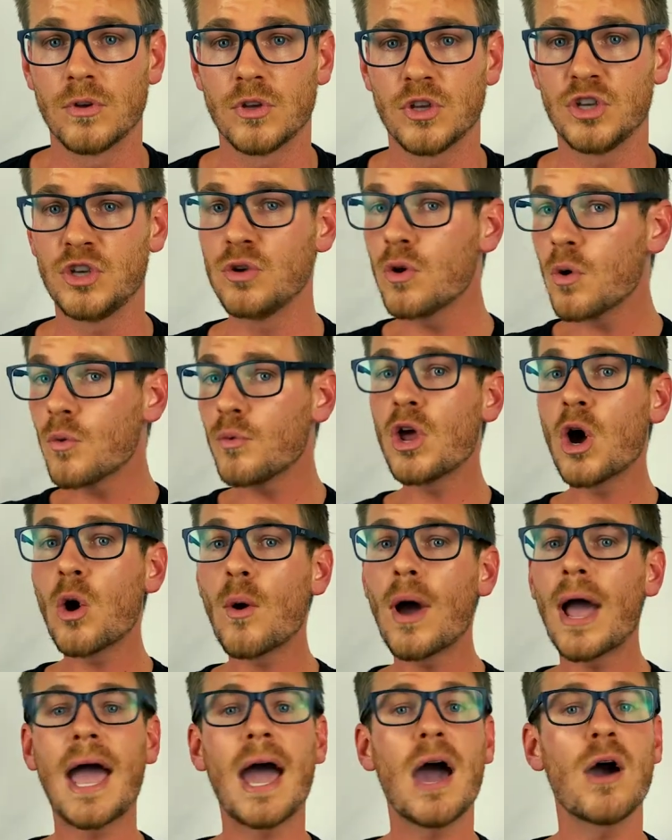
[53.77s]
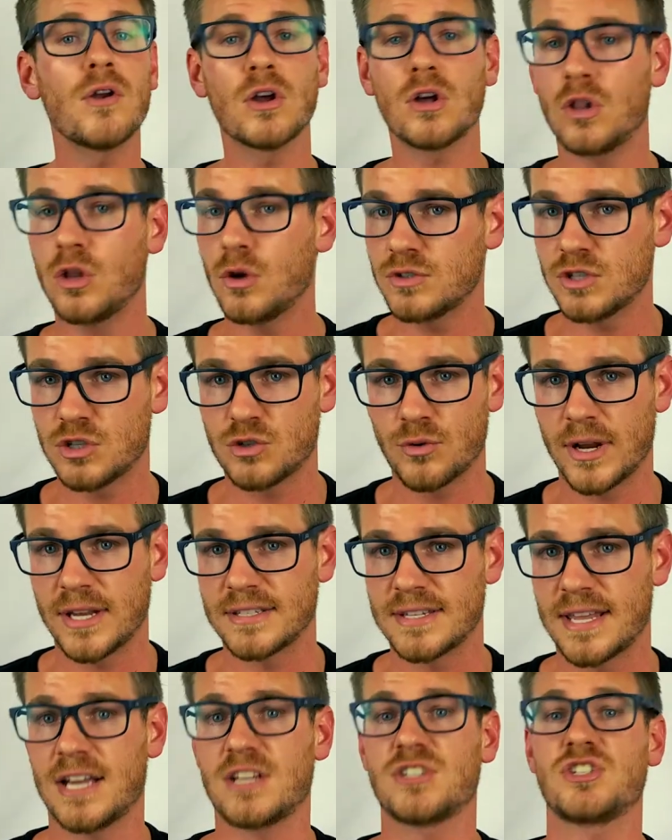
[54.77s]
You don't know how to close a
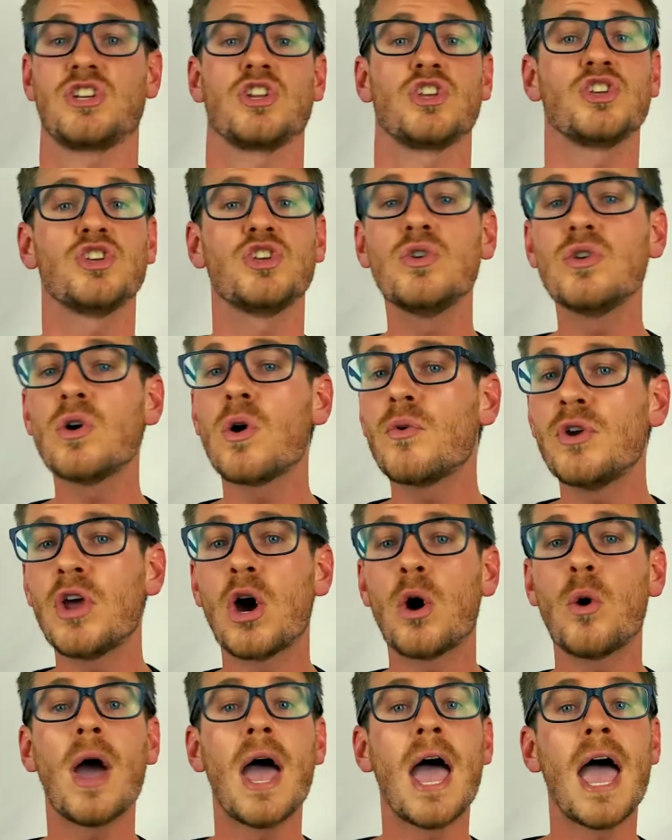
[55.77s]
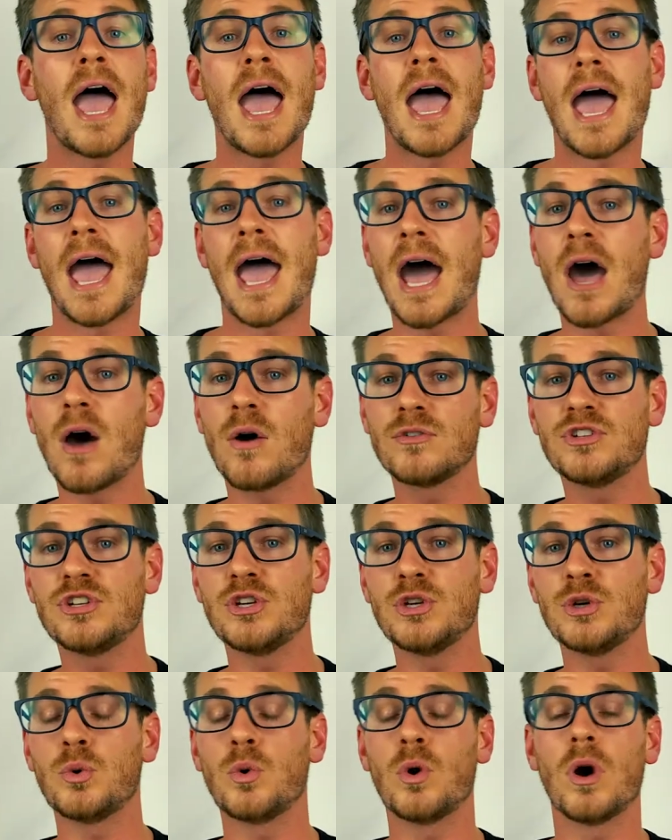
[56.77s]
transaction. You don't know how
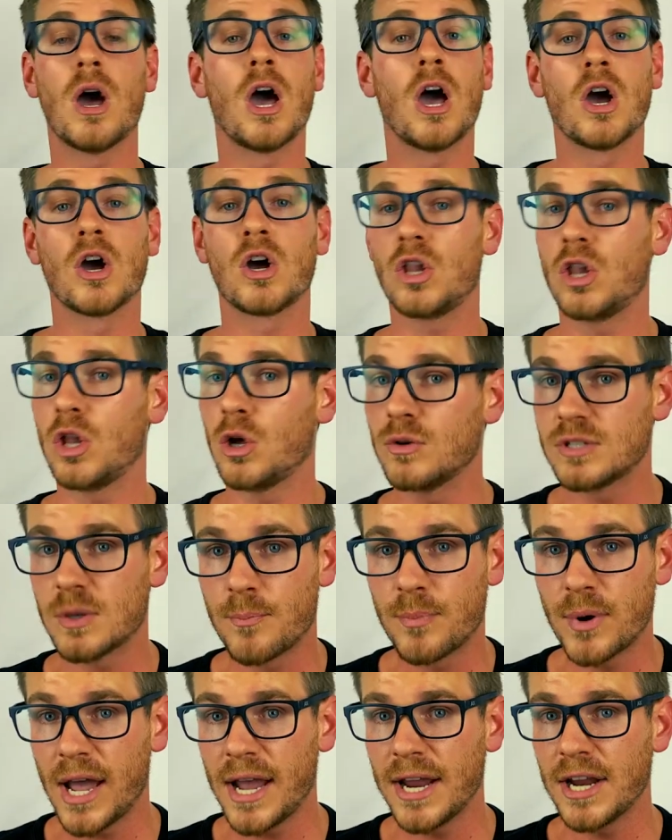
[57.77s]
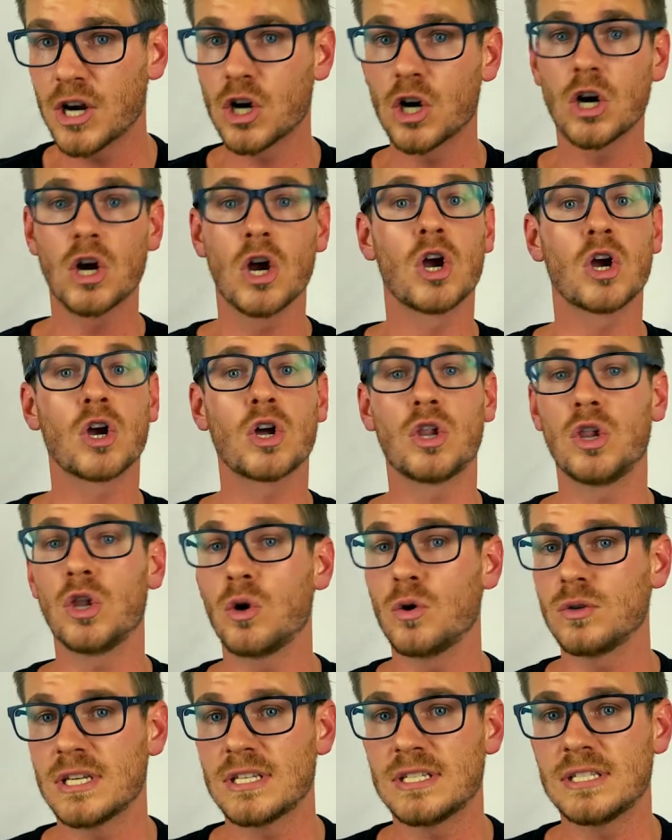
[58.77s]
to close a buyer,
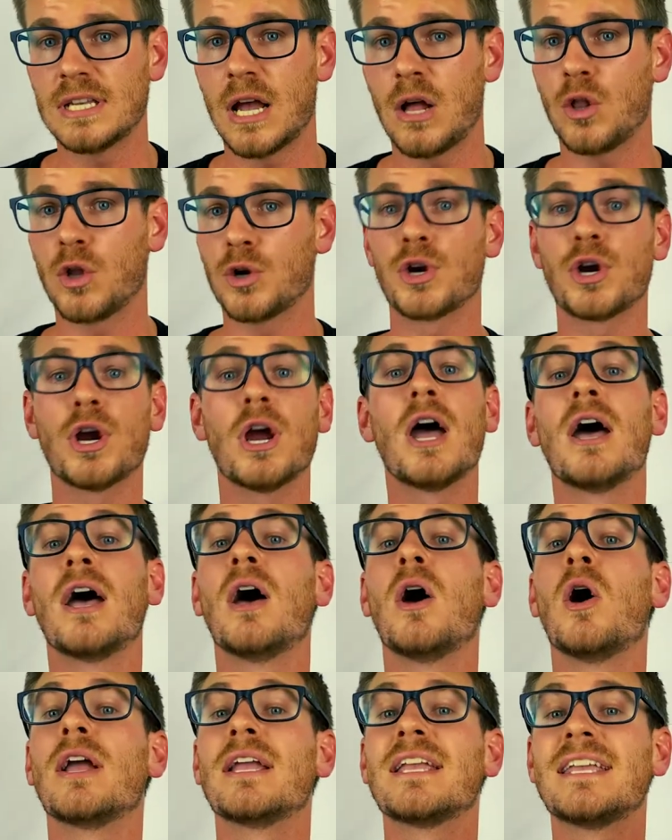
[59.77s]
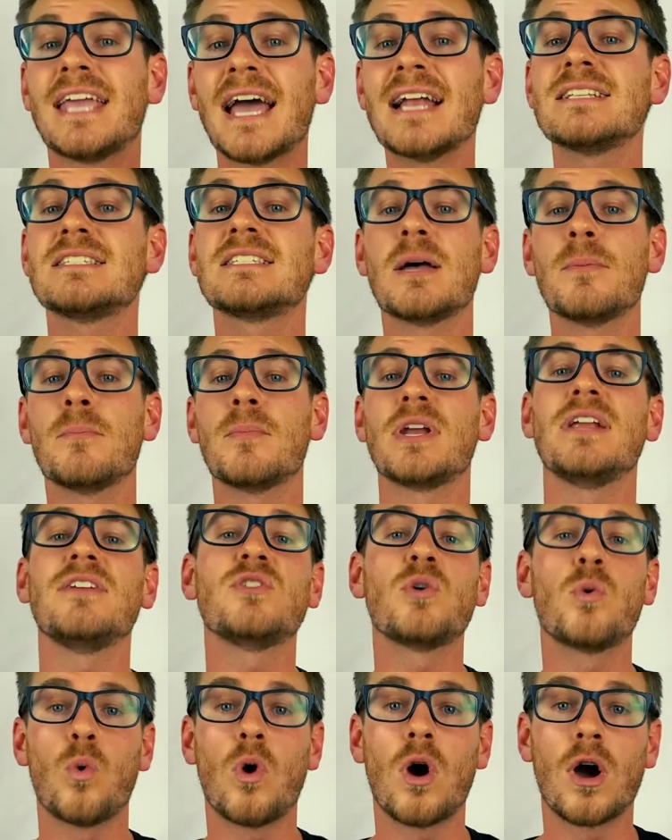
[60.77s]
close a seller, get somebody
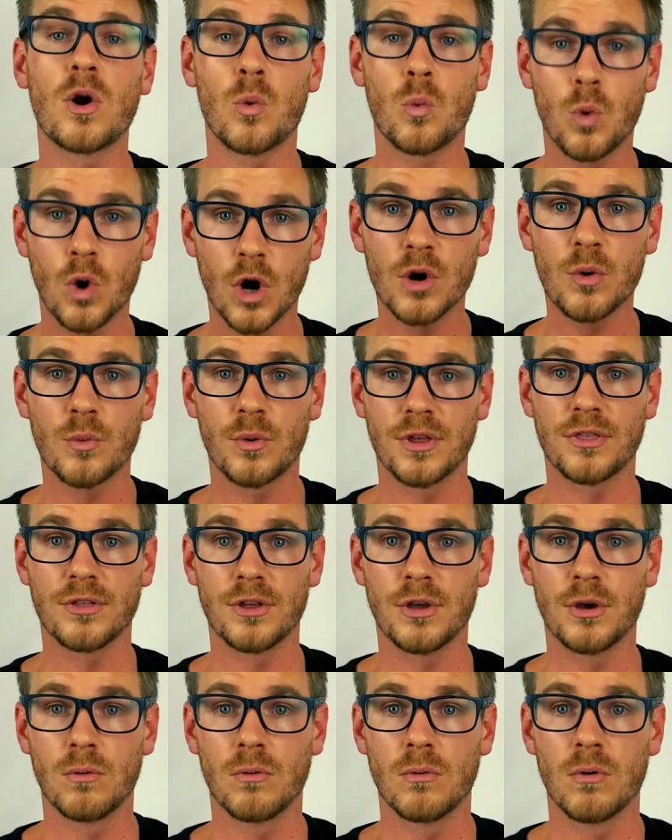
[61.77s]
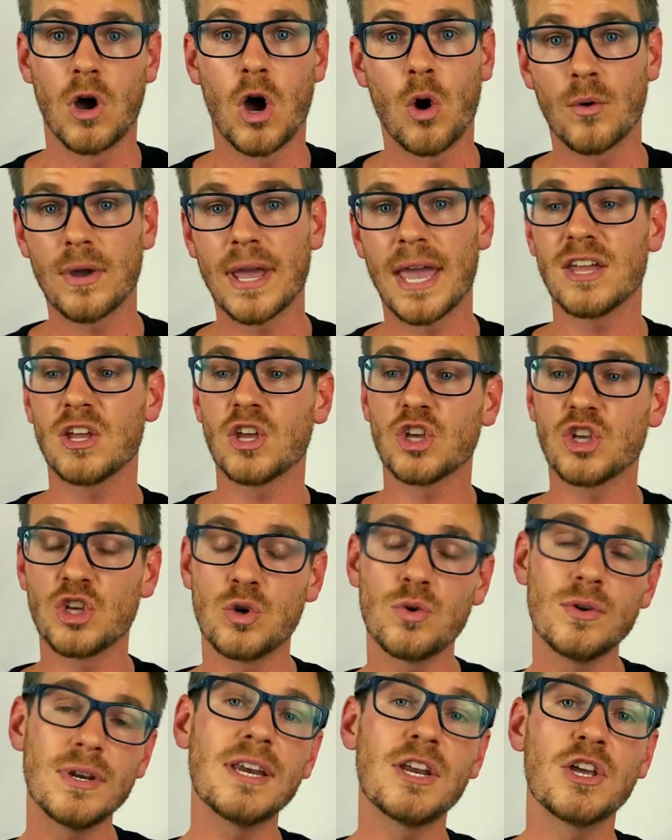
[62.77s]
to want to work with you. Okay,
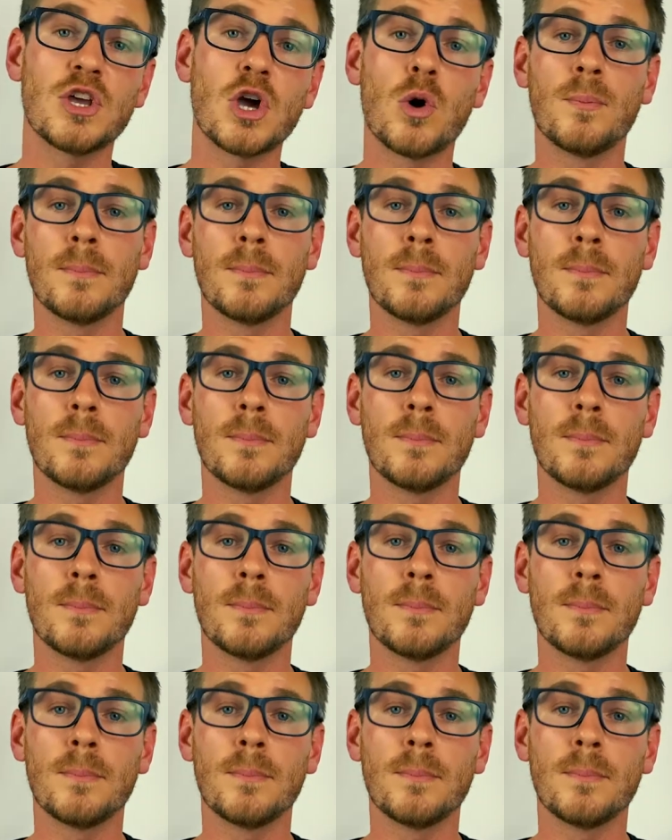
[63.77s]
you need to go